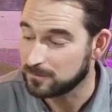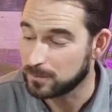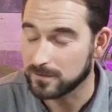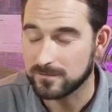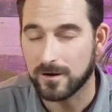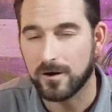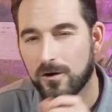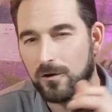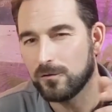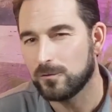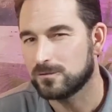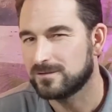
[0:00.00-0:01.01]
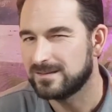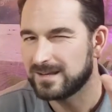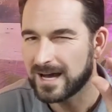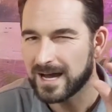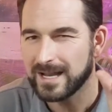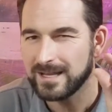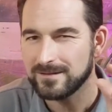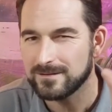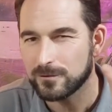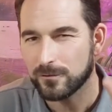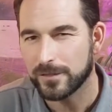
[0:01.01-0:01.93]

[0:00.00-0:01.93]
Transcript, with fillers: but it's all those tiny little